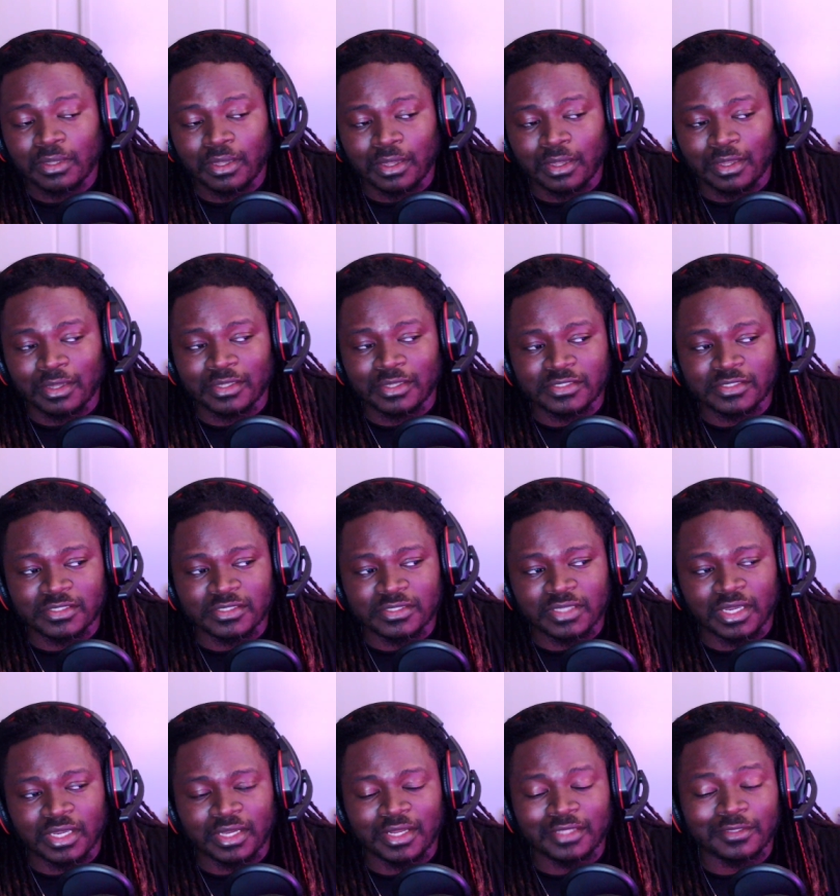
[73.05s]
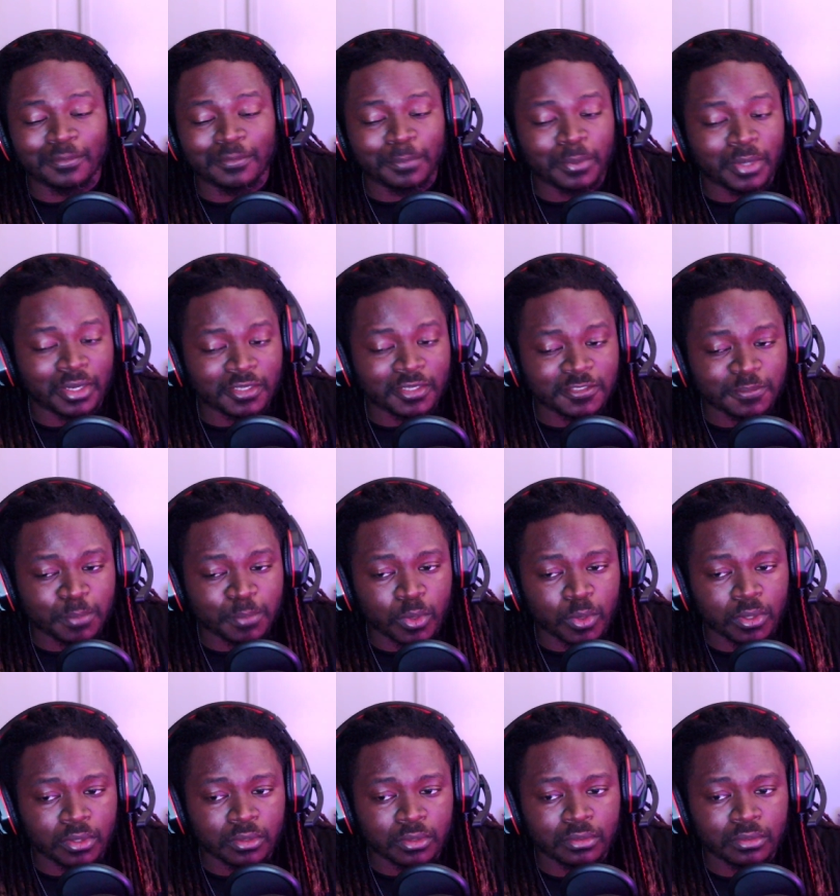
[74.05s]
and just looking at the price
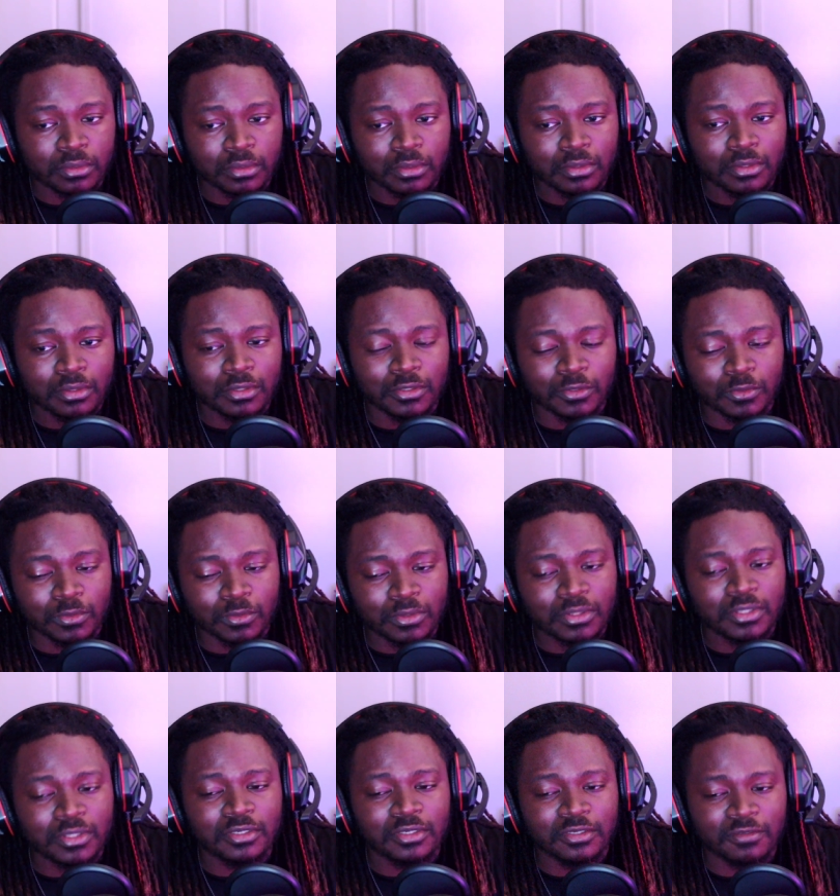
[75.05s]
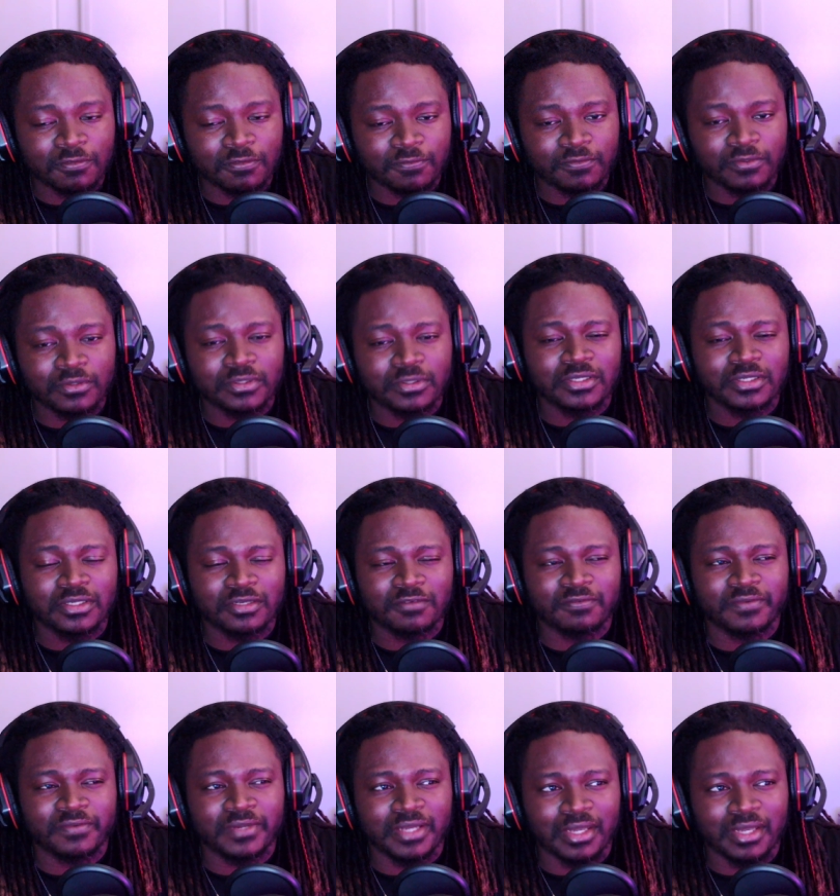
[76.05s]
point, you couldn't have you could
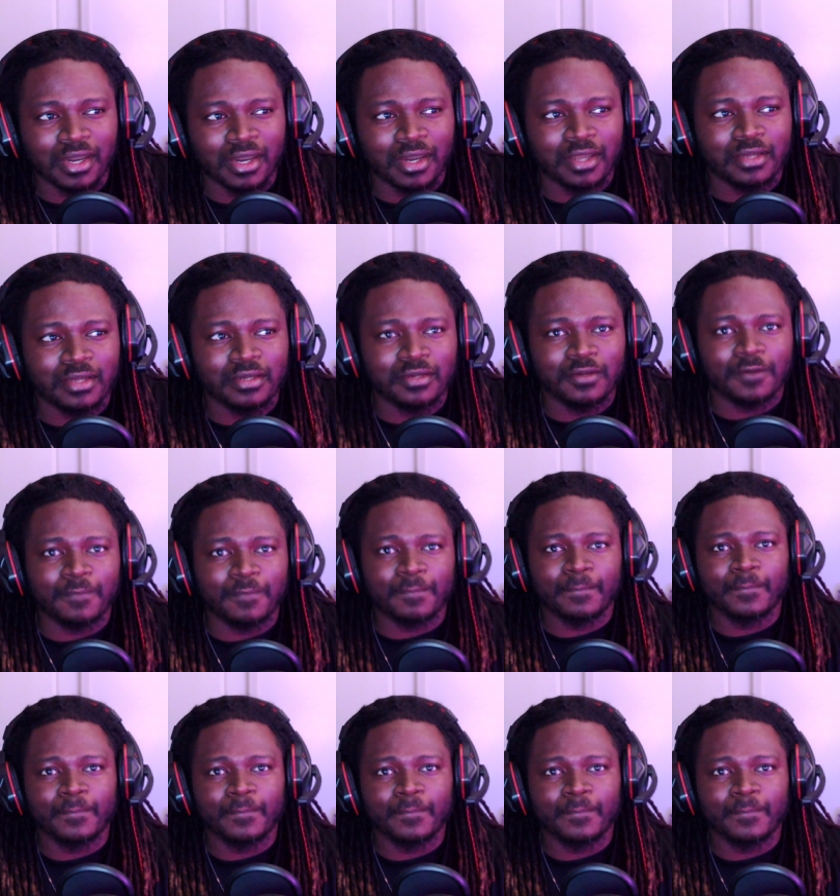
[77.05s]
have gotten